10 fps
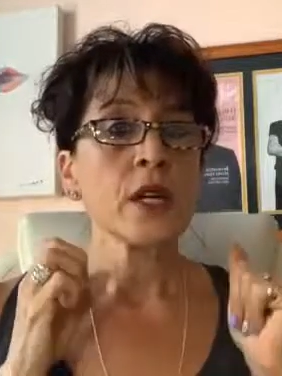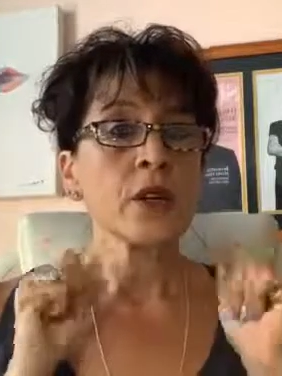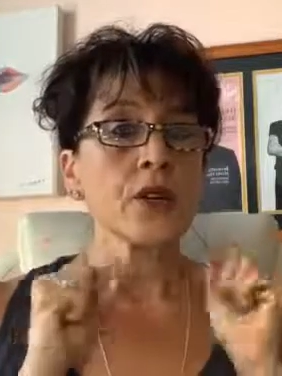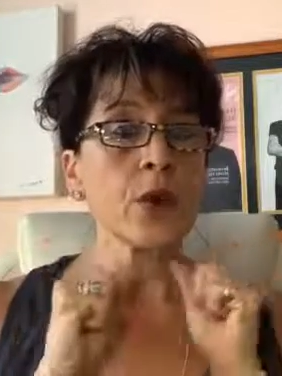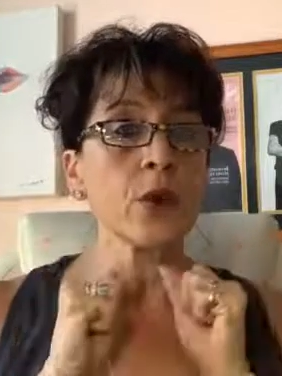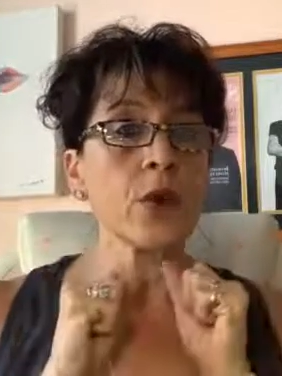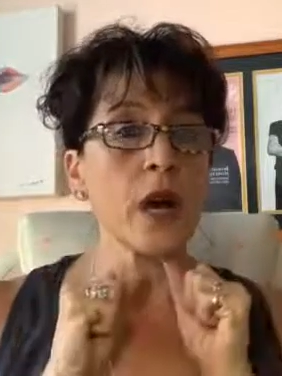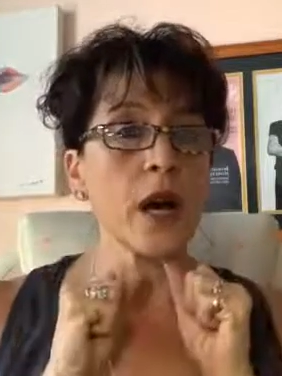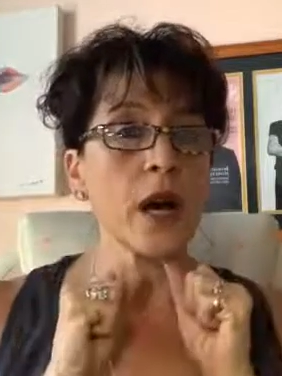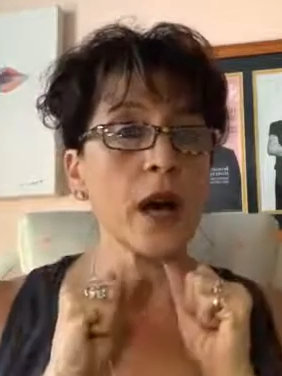So
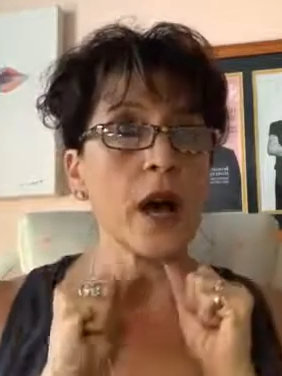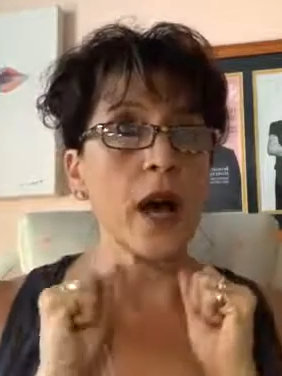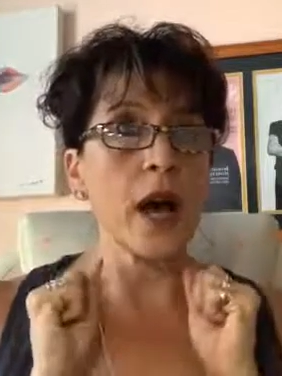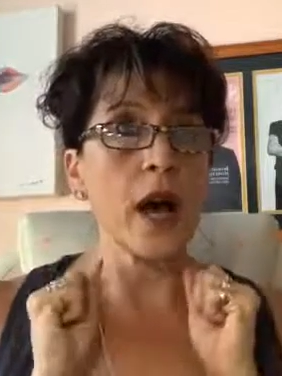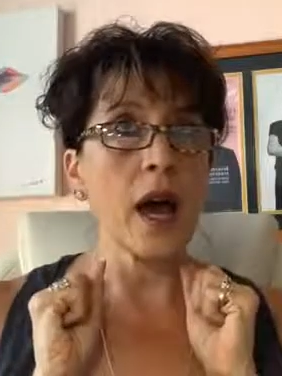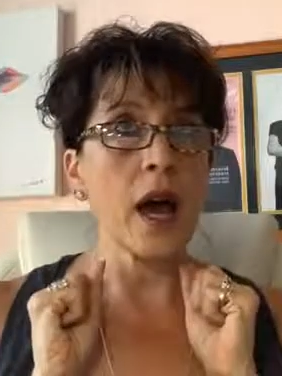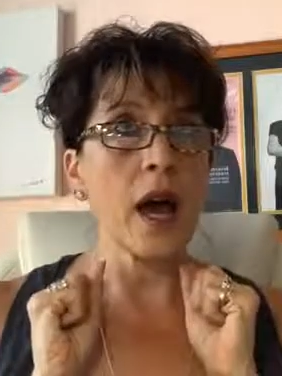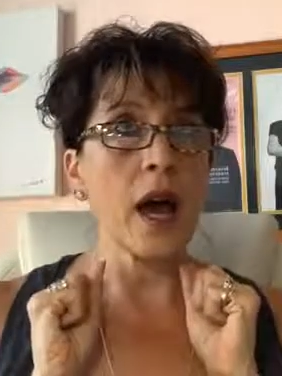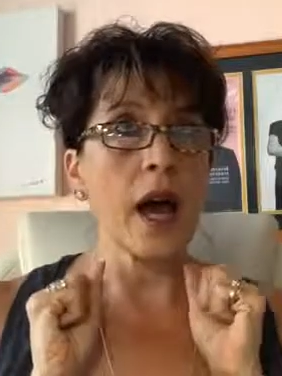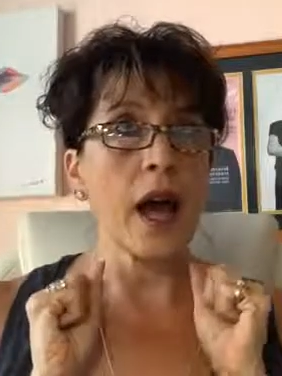
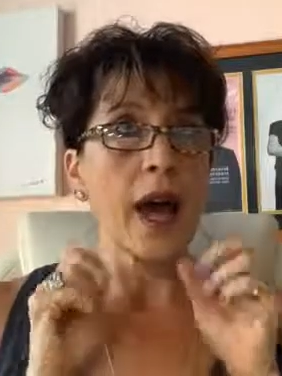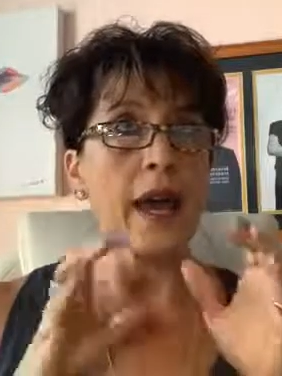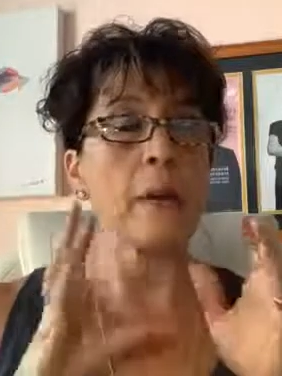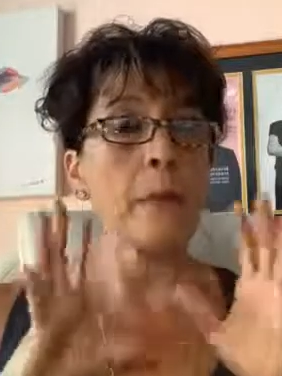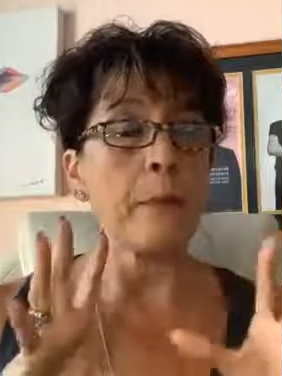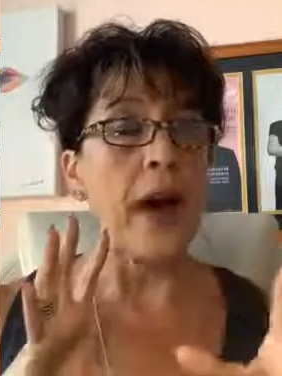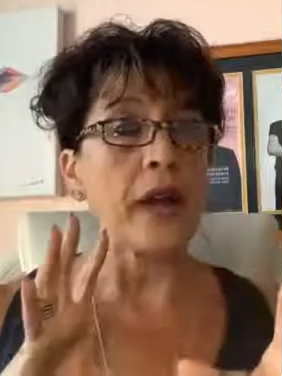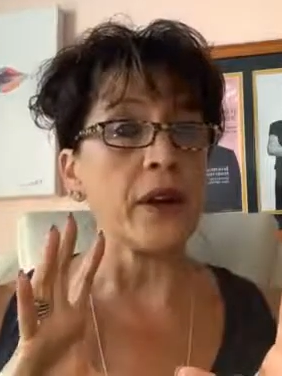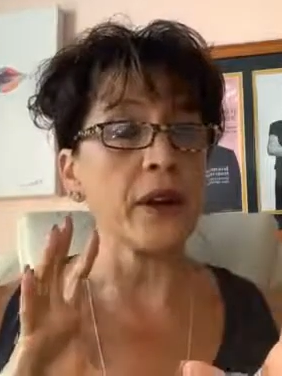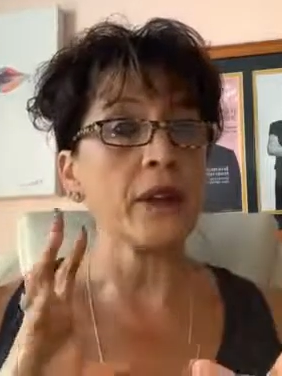I am
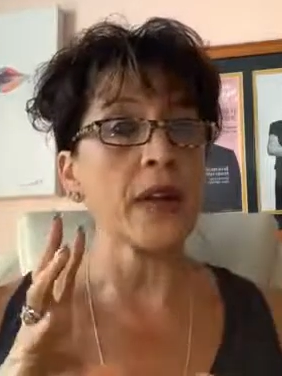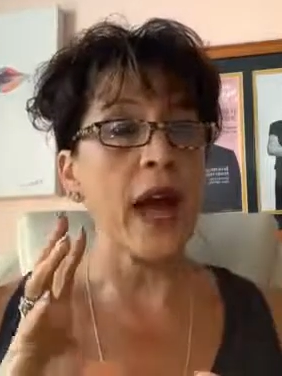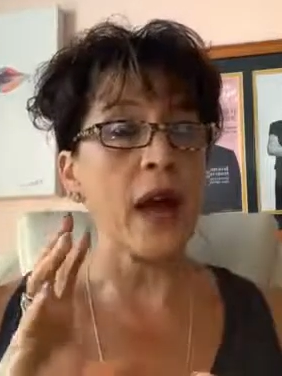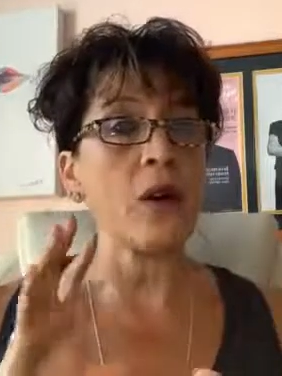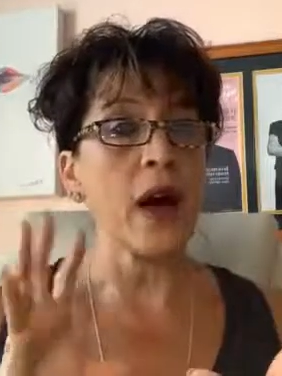better now.